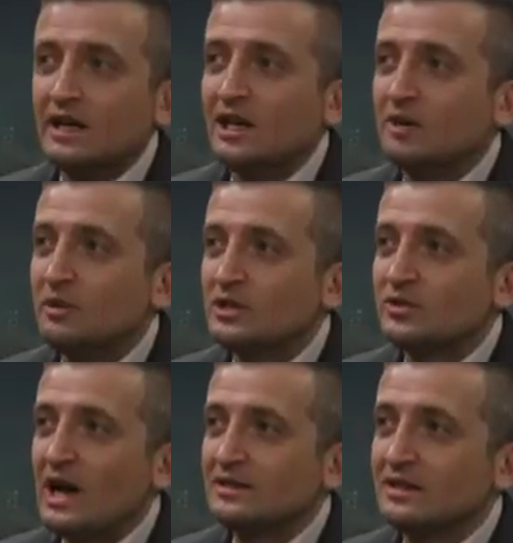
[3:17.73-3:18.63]
It could be
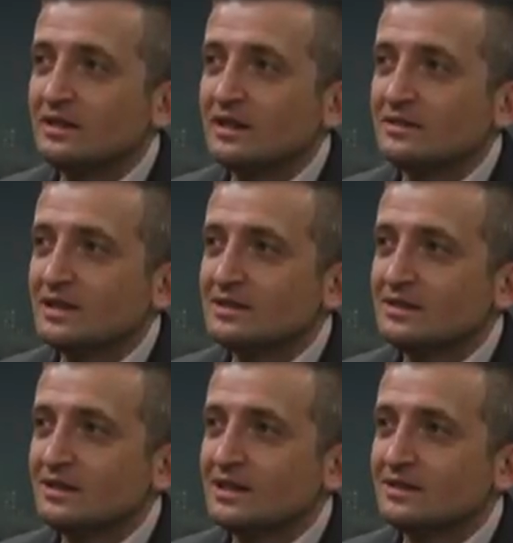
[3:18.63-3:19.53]
attracting things. That's
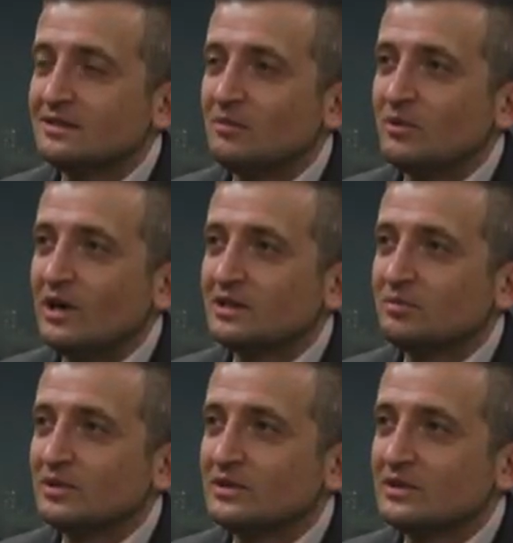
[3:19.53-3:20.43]
that's a Dumbo
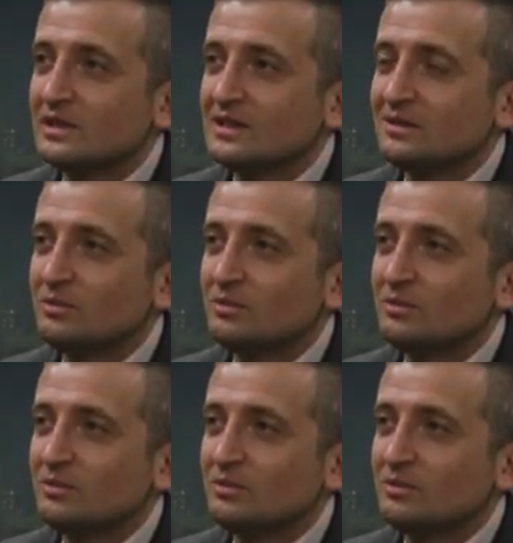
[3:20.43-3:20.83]
octopus. That's a